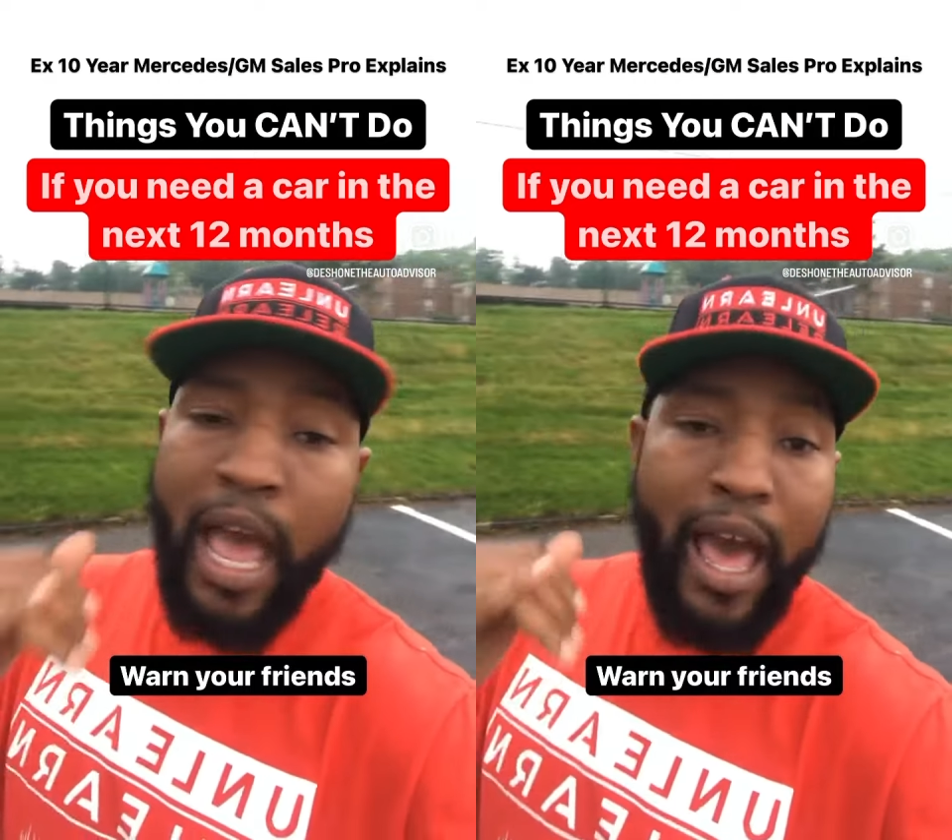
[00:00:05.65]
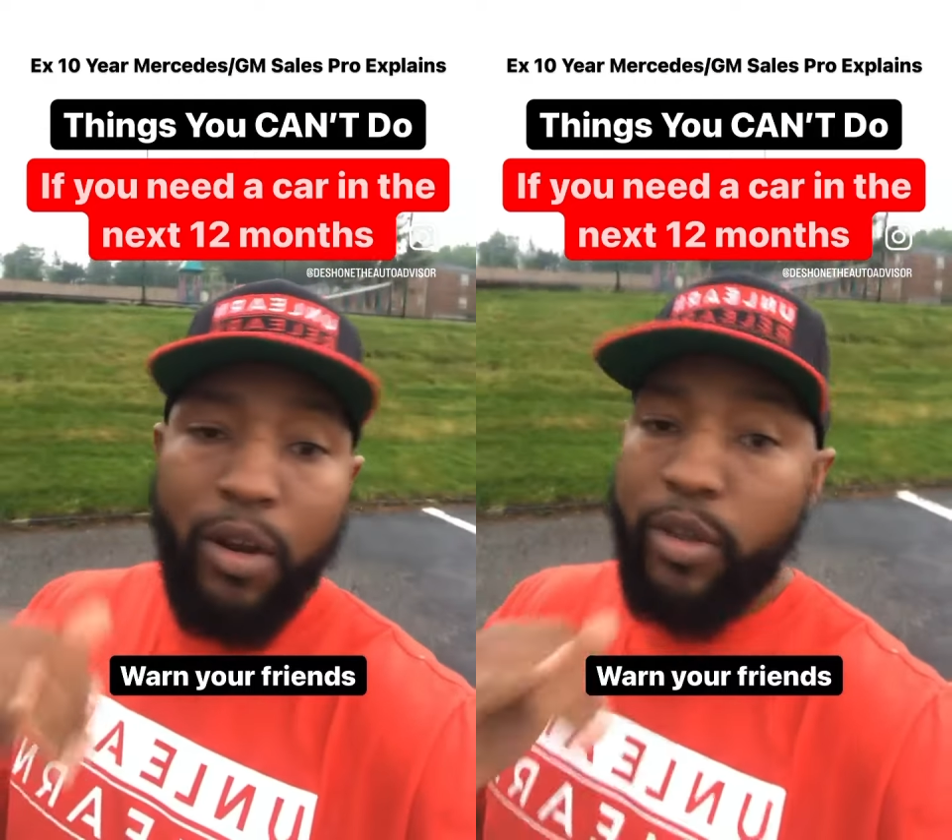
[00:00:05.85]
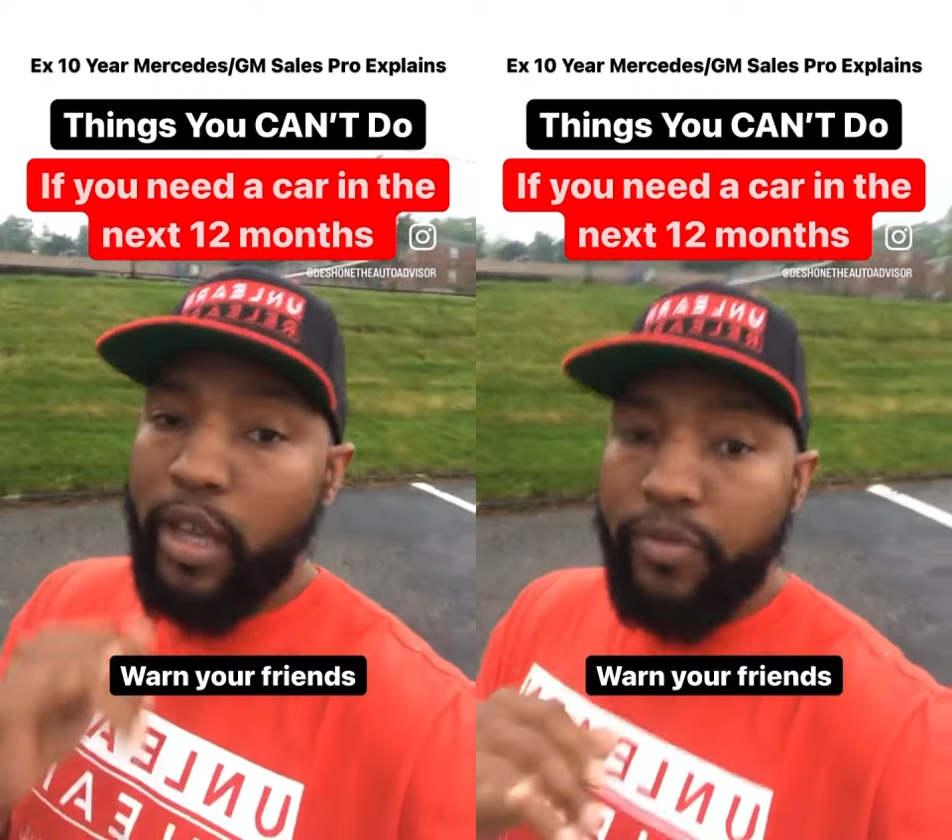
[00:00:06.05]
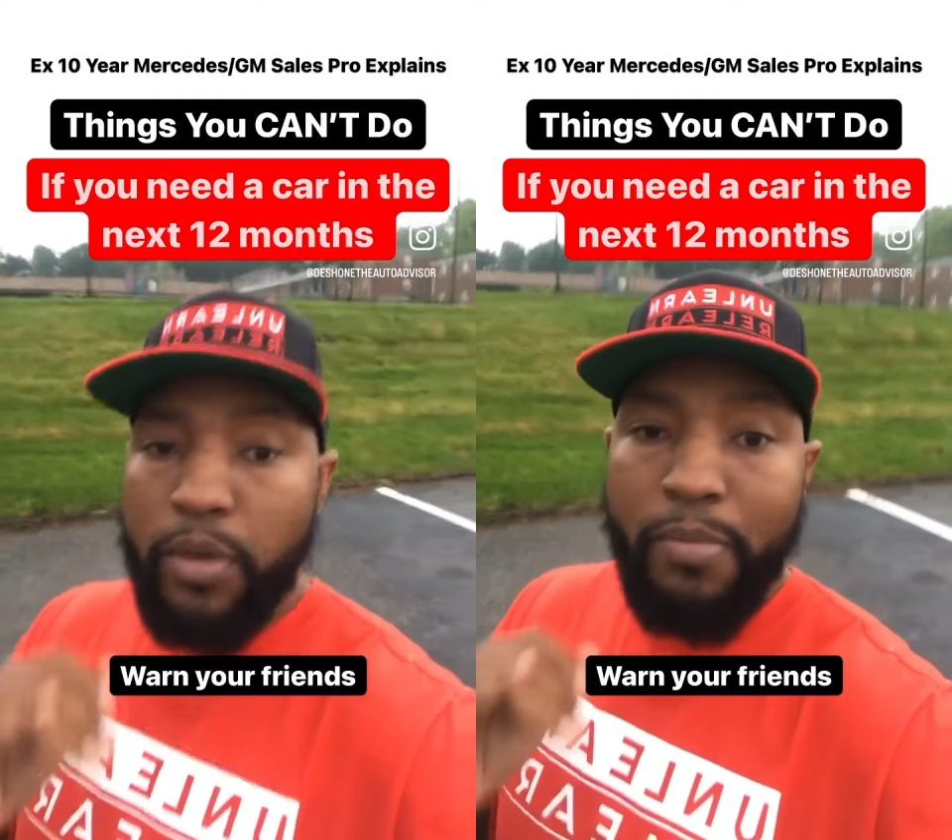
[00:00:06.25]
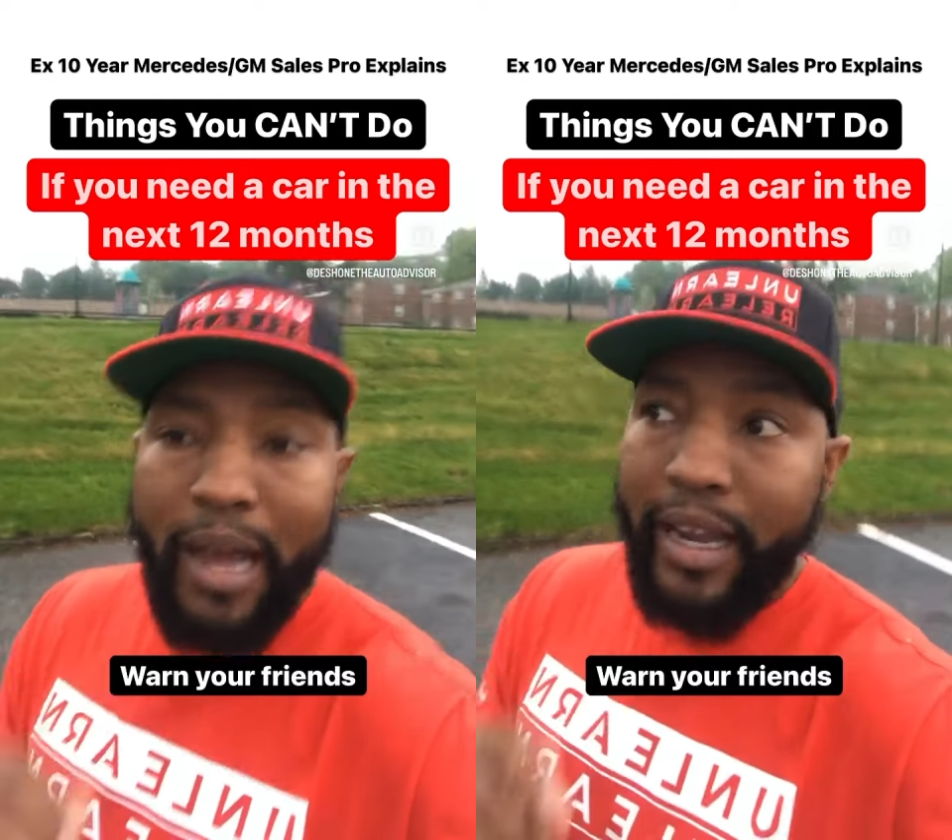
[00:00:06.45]
I don't care if you're
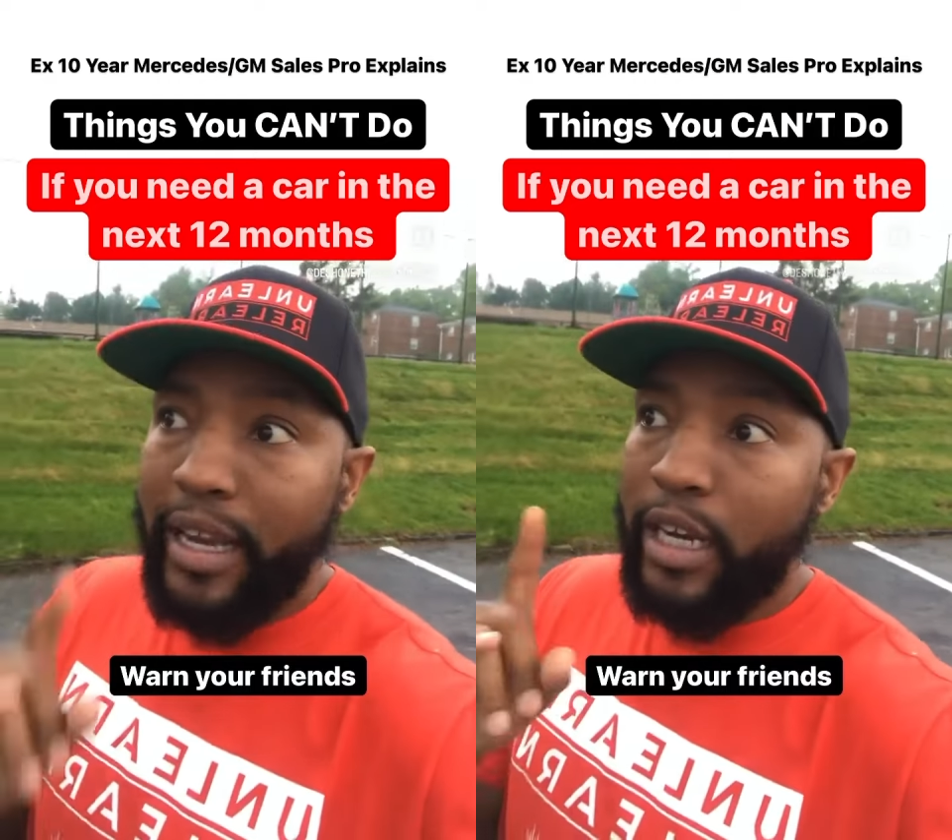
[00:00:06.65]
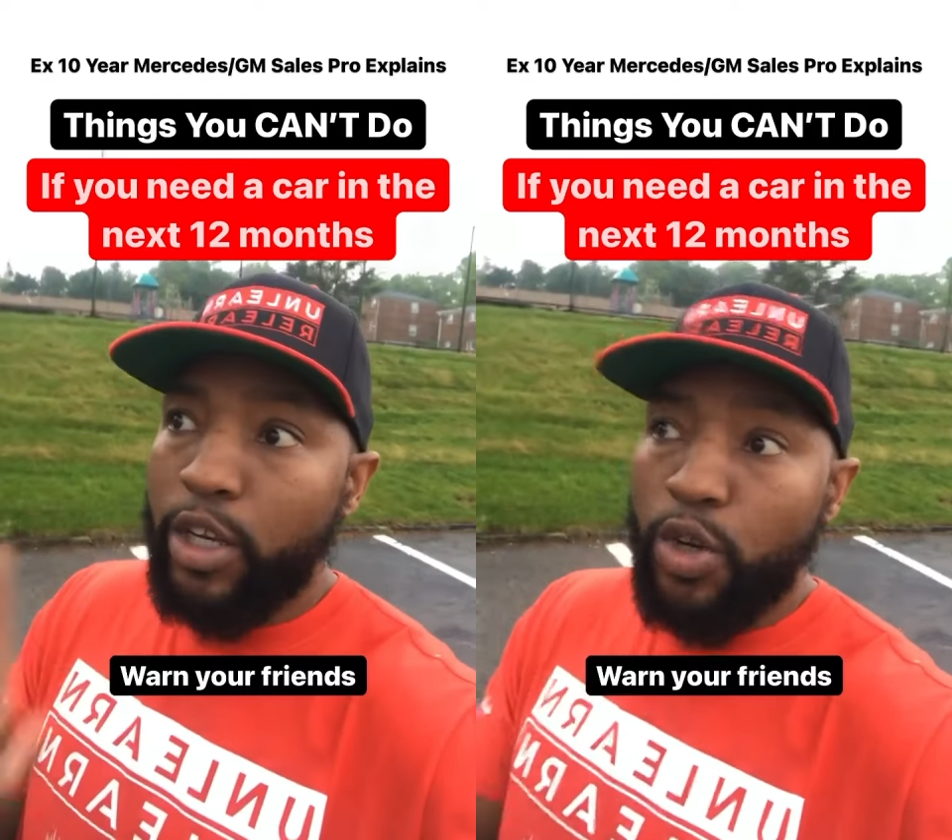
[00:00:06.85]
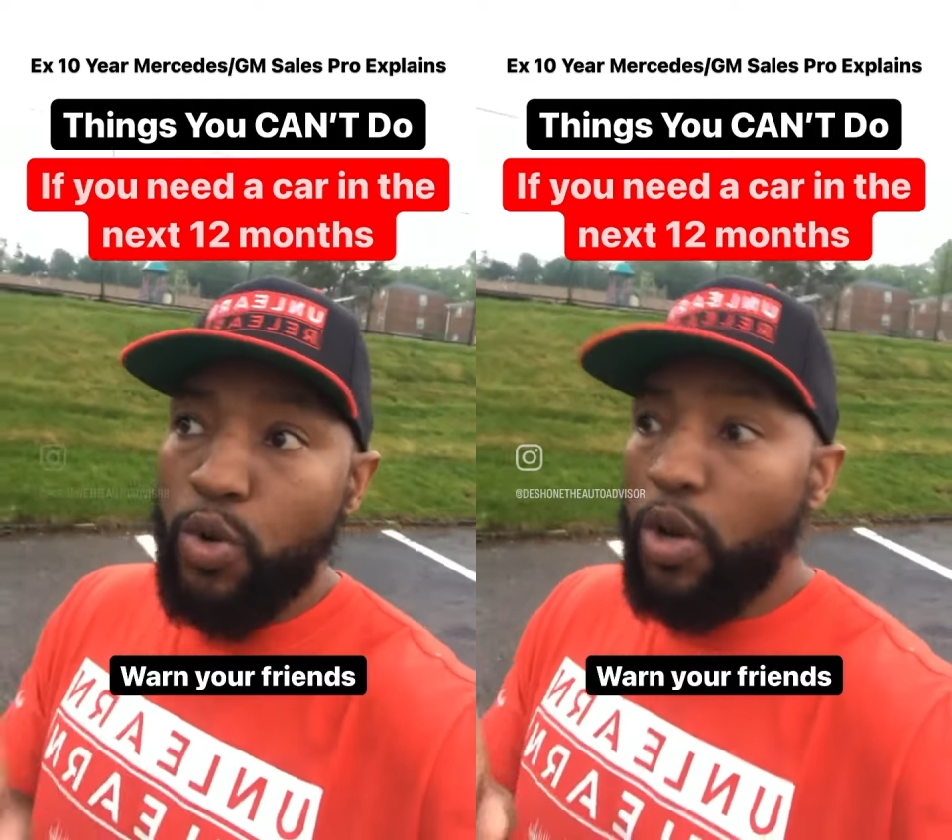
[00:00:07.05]
buying new